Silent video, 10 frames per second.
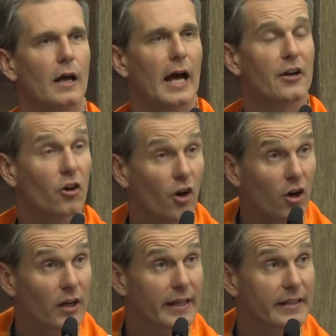And not
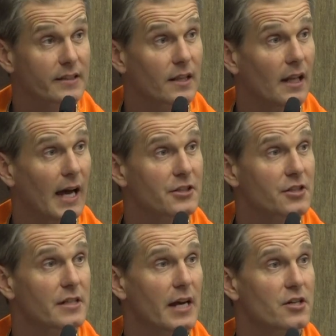only is it the
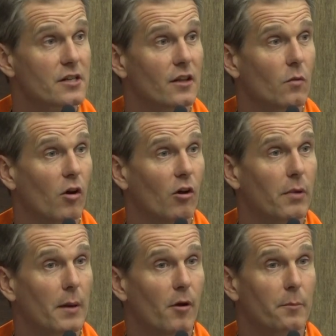largest nation in the world
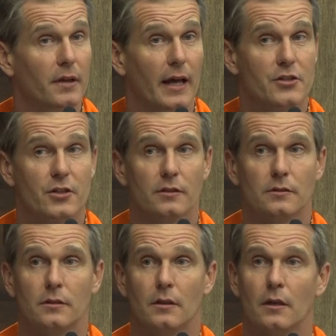by
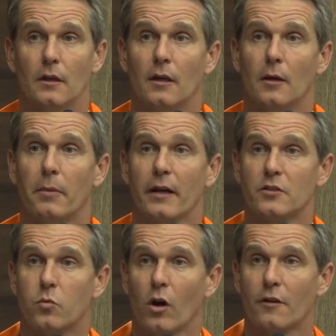population, but
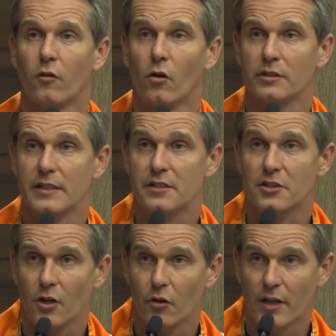its workforce
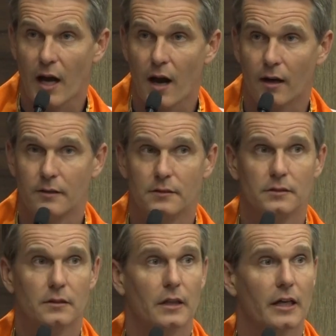is so young,
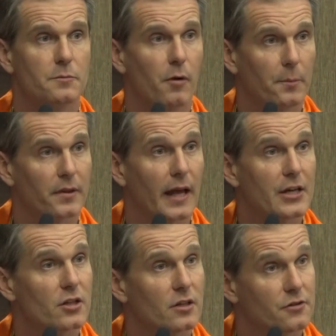its
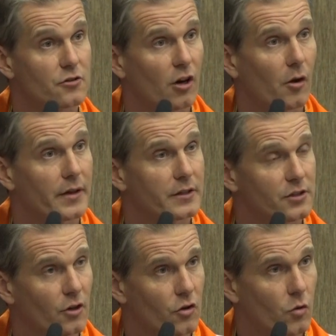population is growing
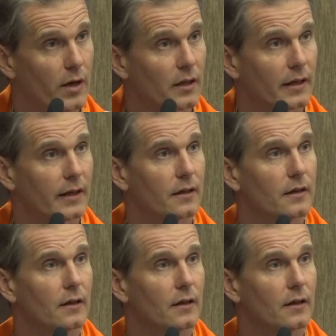so quickly,